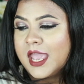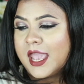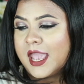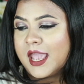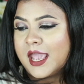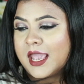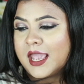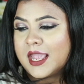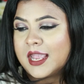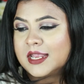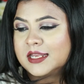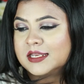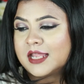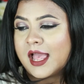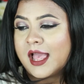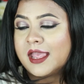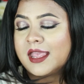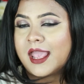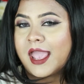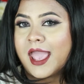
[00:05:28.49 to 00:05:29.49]
And
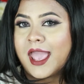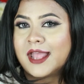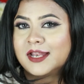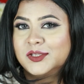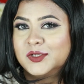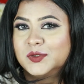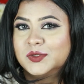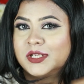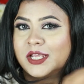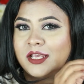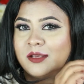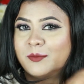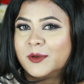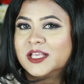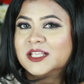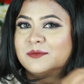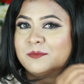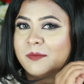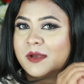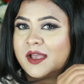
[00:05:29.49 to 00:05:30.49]
I had to take my
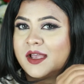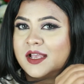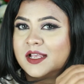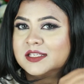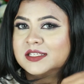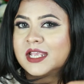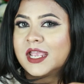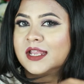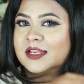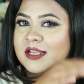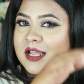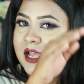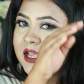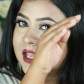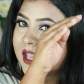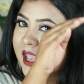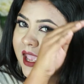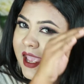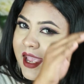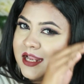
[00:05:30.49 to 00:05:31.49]
sponge and I
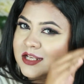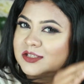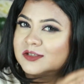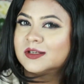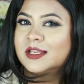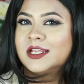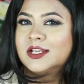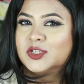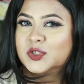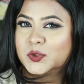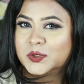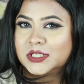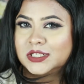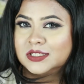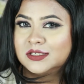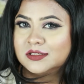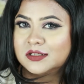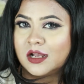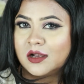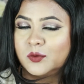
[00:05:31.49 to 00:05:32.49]
had to like tone
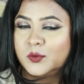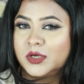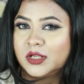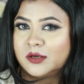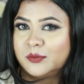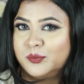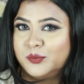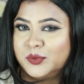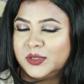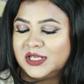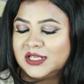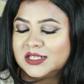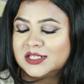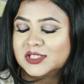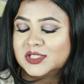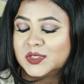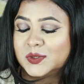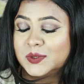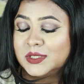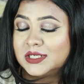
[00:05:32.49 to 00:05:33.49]
it down a bit.
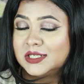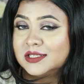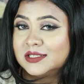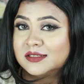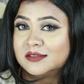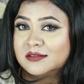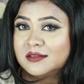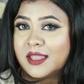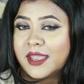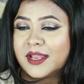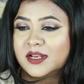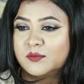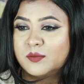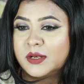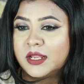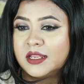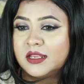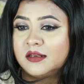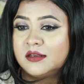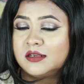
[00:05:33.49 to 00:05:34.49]
So it is that
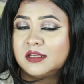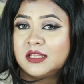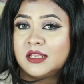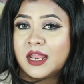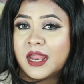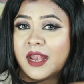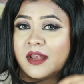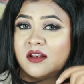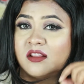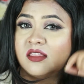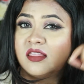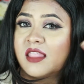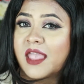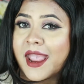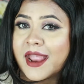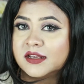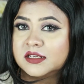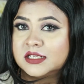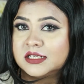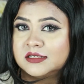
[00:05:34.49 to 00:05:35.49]
blinding and
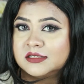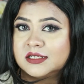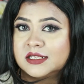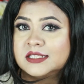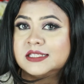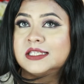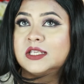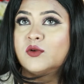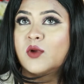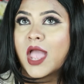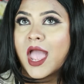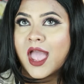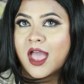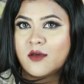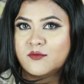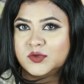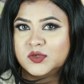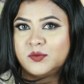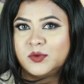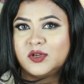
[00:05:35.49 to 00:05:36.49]
that intense. You
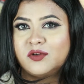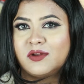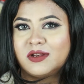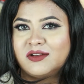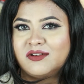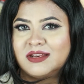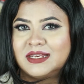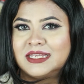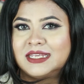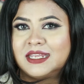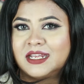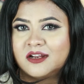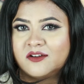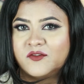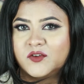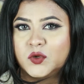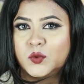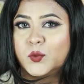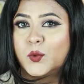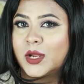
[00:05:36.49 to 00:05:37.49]
have to be really, really
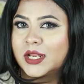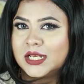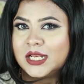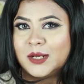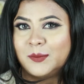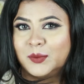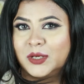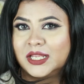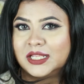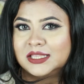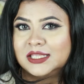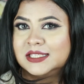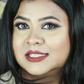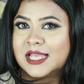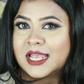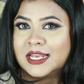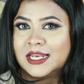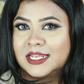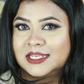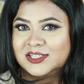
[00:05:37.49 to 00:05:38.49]
careful while applying this
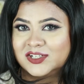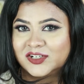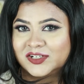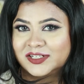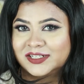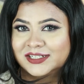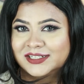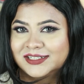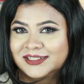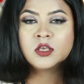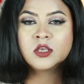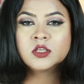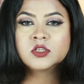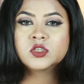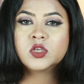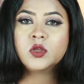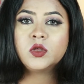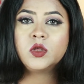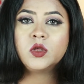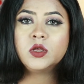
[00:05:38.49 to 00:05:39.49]
highlighter.
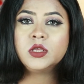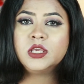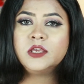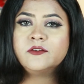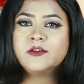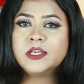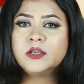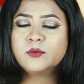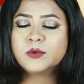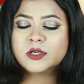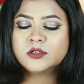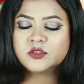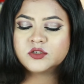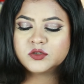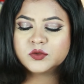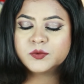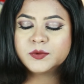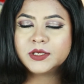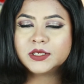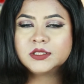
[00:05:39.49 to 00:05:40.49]
So if I want
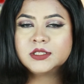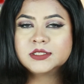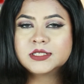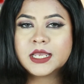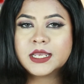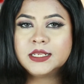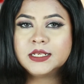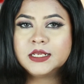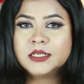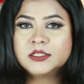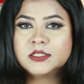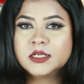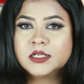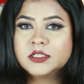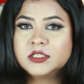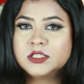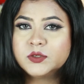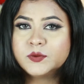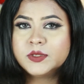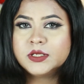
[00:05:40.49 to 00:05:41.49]
to wear this
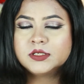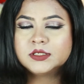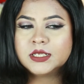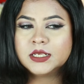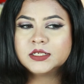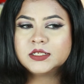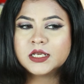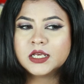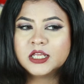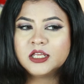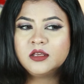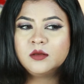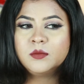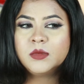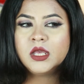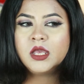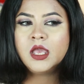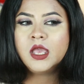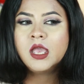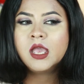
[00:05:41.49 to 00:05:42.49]
highlighter during daytime,
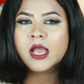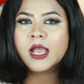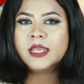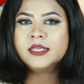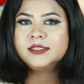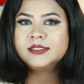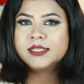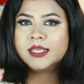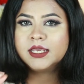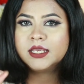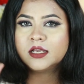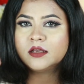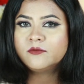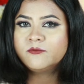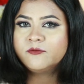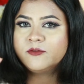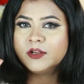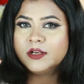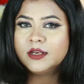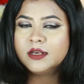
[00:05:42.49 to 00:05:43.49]
I take a
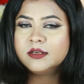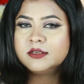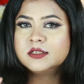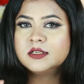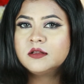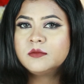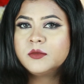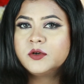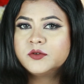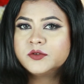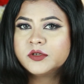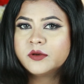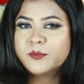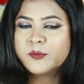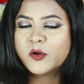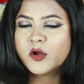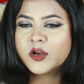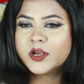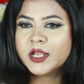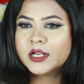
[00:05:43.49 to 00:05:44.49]
very little amount of
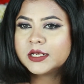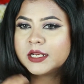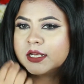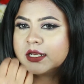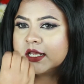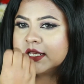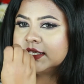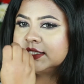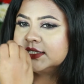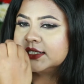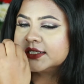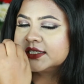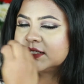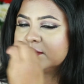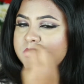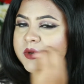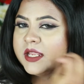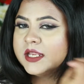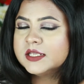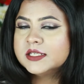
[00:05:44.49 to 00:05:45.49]
product and I just
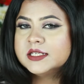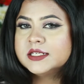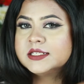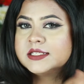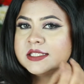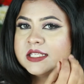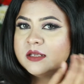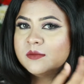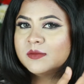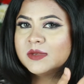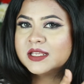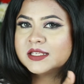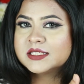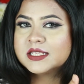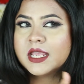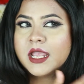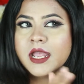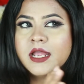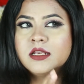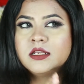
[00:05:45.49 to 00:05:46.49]
blend it
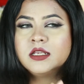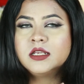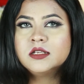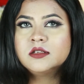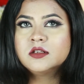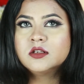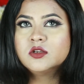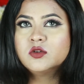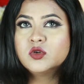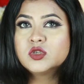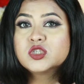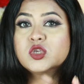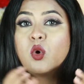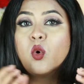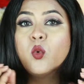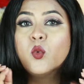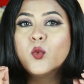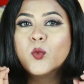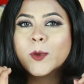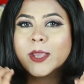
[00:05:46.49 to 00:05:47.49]
seamlessly and it looks
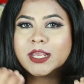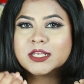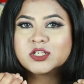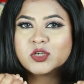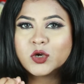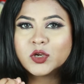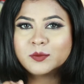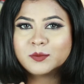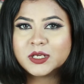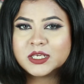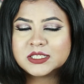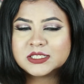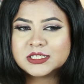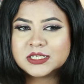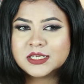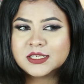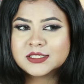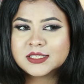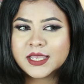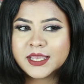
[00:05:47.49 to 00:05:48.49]
wet on my
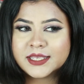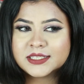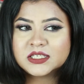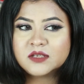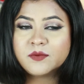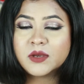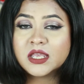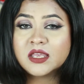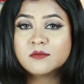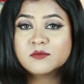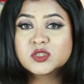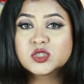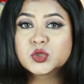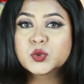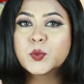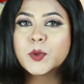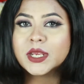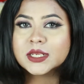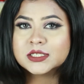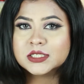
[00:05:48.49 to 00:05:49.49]
cheeks as if I am
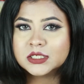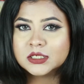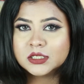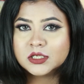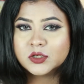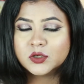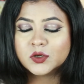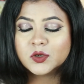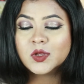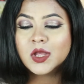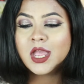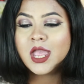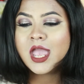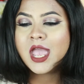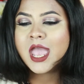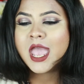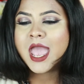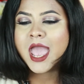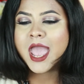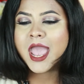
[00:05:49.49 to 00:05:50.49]
sweating, you know.
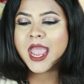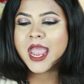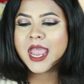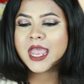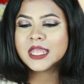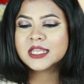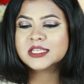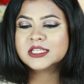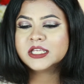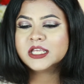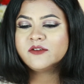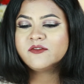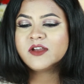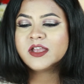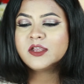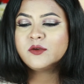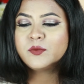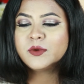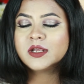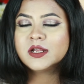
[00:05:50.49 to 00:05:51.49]
And if
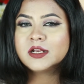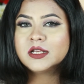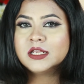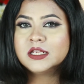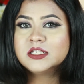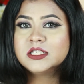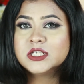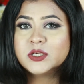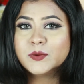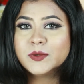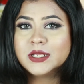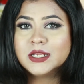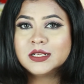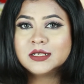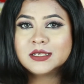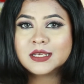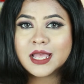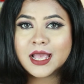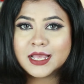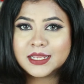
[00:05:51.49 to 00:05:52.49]
I wear it
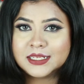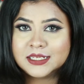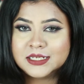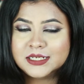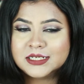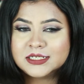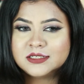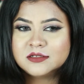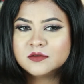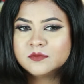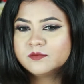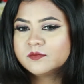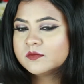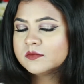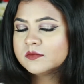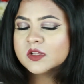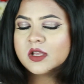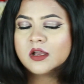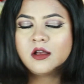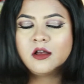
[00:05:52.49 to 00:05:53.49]
during night,
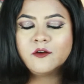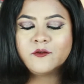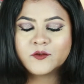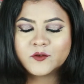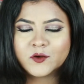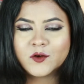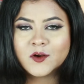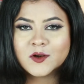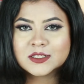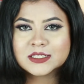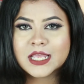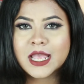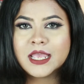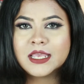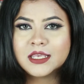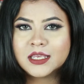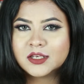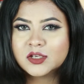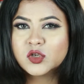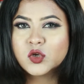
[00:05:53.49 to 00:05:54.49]
of course I
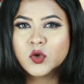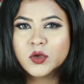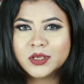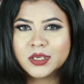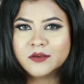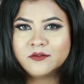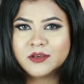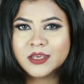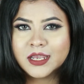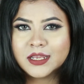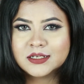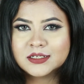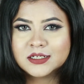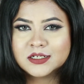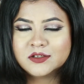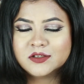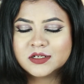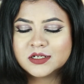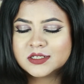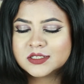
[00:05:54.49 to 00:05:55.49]
can go
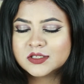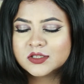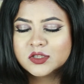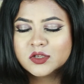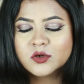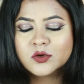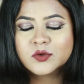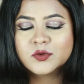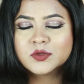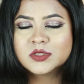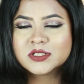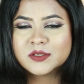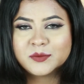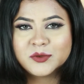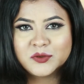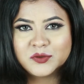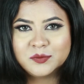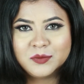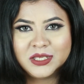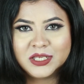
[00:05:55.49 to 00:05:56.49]
heavy-handed. There is no rules
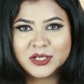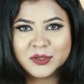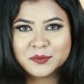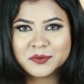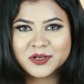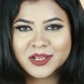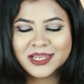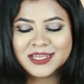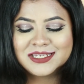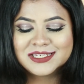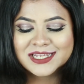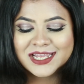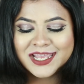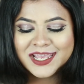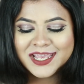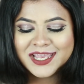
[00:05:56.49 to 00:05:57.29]
about makeup, right?